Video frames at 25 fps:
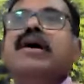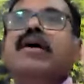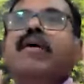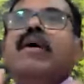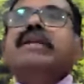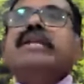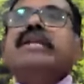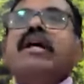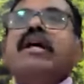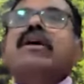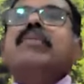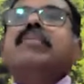
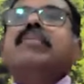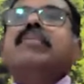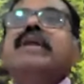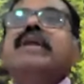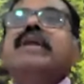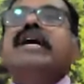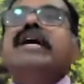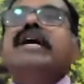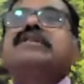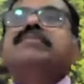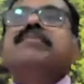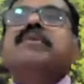What cannot be
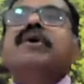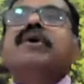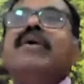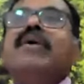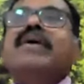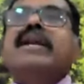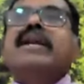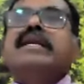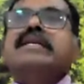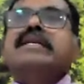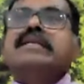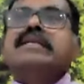negated is pure
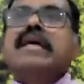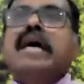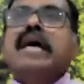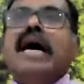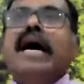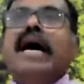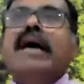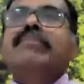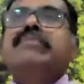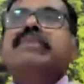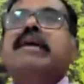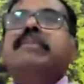awareness.
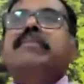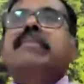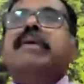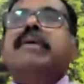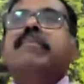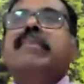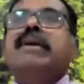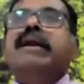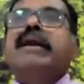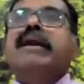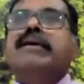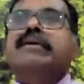I am that
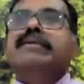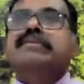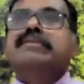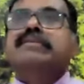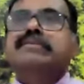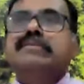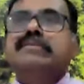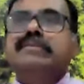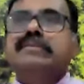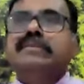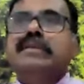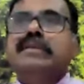Brahman.
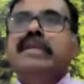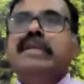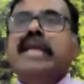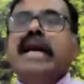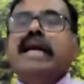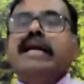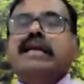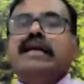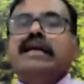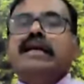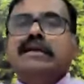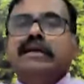
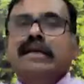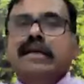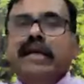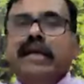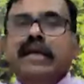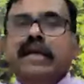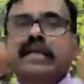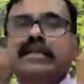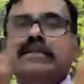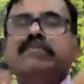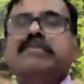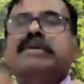That
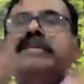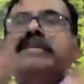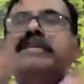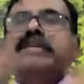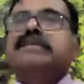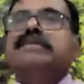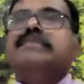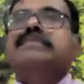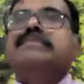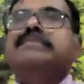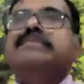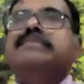is
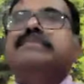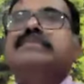peace.